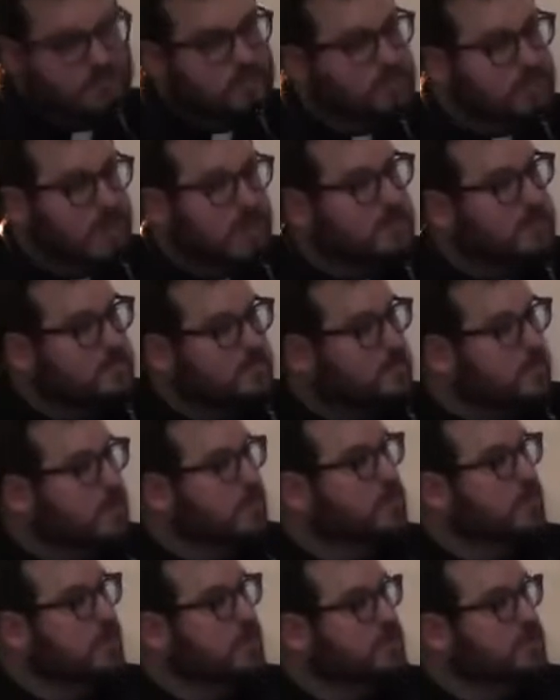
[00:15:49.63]
Done in
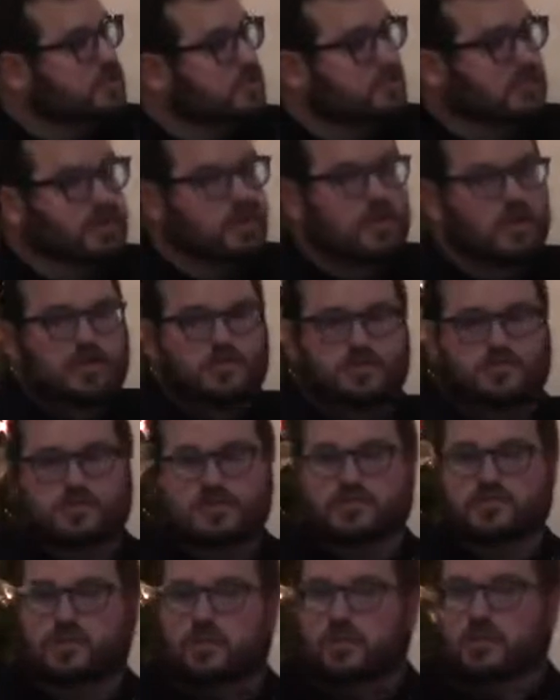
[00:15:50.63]
preparation to
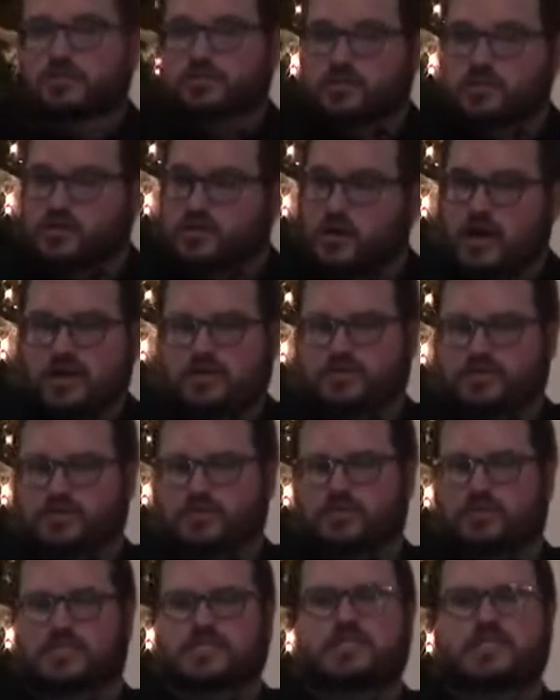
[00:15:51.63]
be turned to Christ
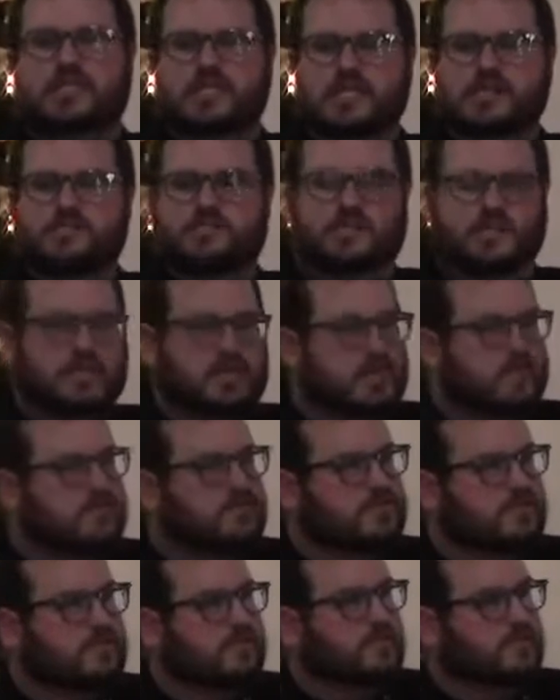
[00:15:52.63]
to receive the
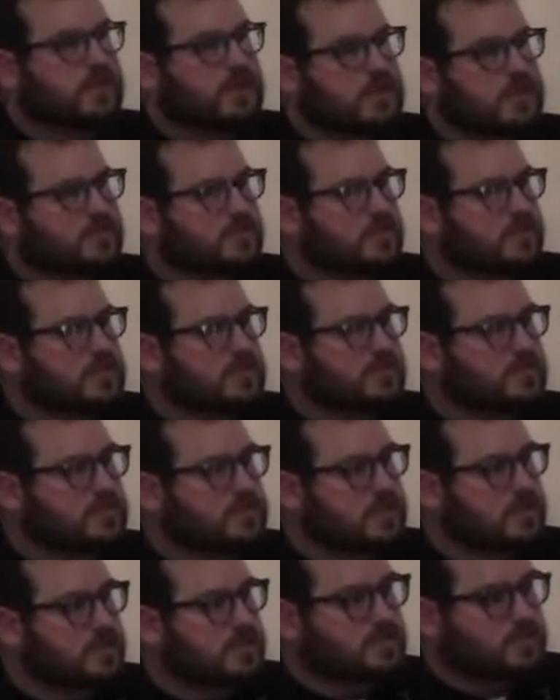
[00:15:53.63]
gift of forgiveness of
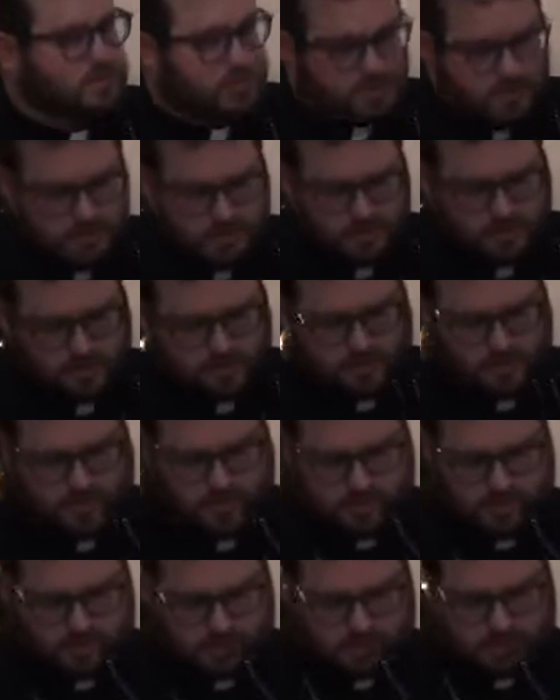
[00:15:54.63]
sins, which He so
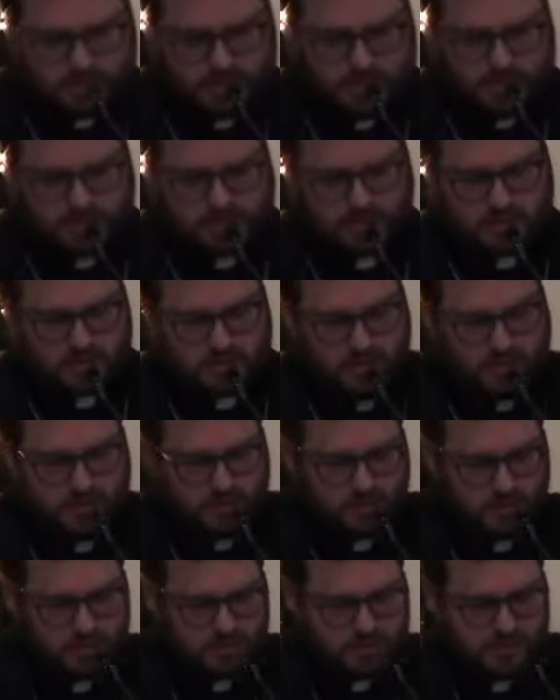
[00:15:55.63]
graciously
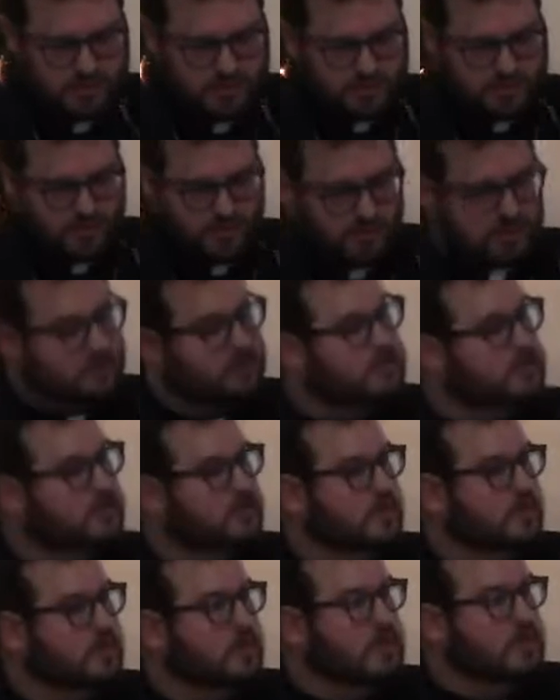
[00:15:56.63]
desires to give us.
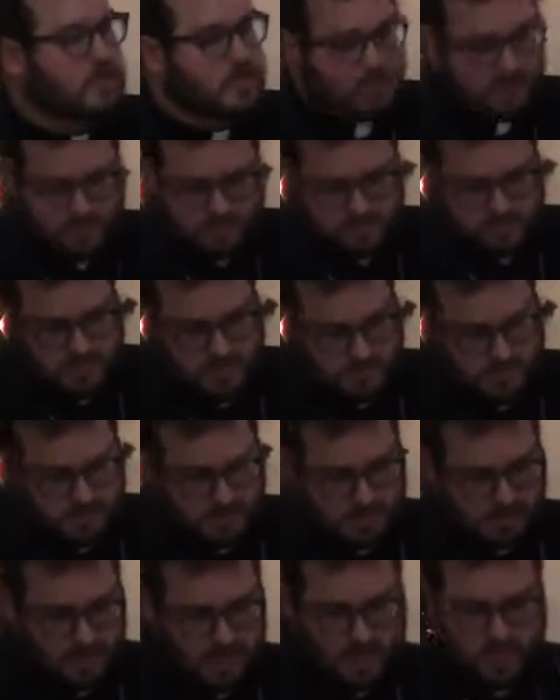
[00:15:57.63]

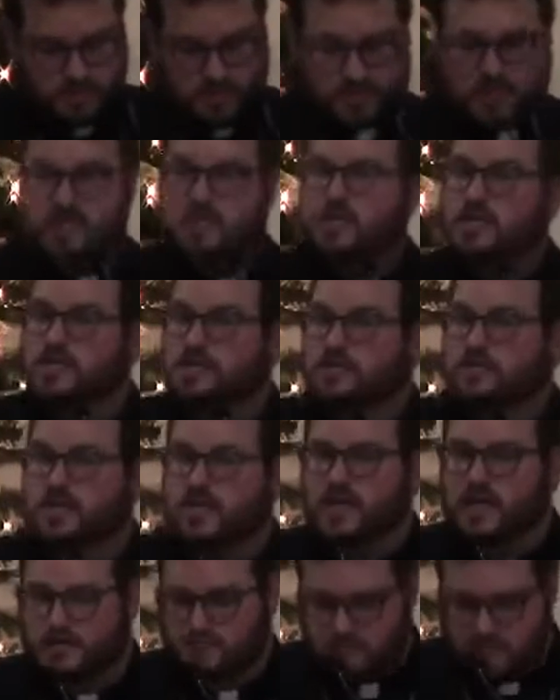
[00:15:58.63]
Submission to
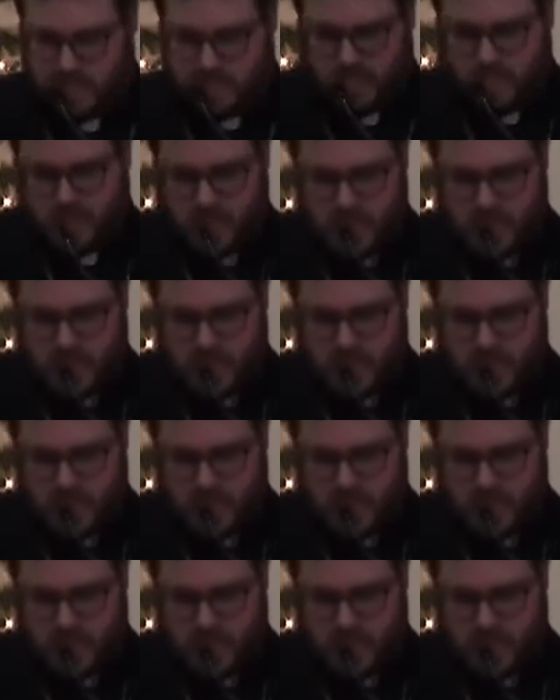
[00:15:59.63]
hearing and being